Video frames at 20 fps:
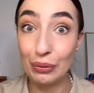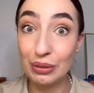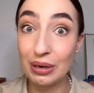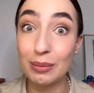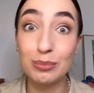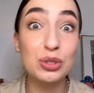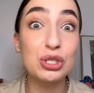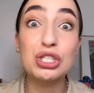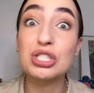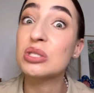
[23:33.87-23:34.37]
I'm
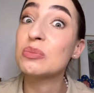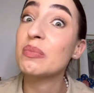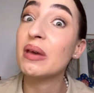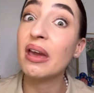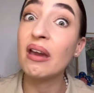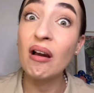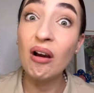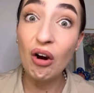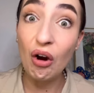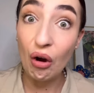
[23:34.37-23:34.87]
just
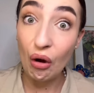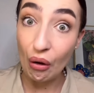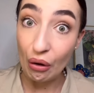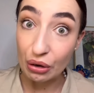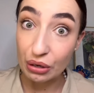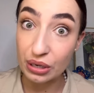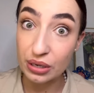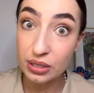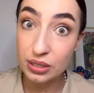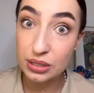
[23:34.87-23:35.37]
being
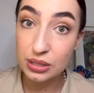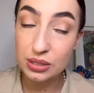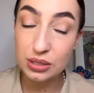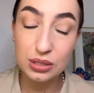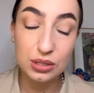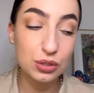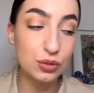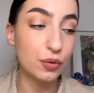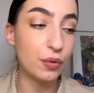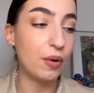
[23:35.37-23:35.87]

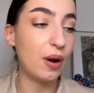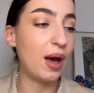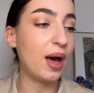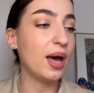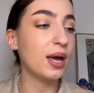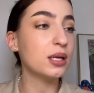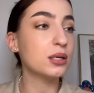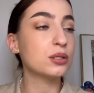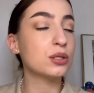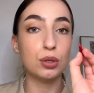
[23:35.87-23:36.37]
honest. All
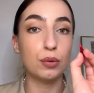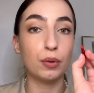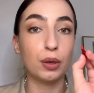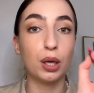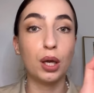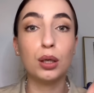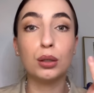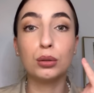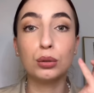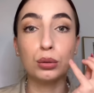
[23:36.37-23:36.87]
right. So
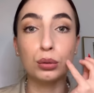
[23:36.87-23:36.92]
again.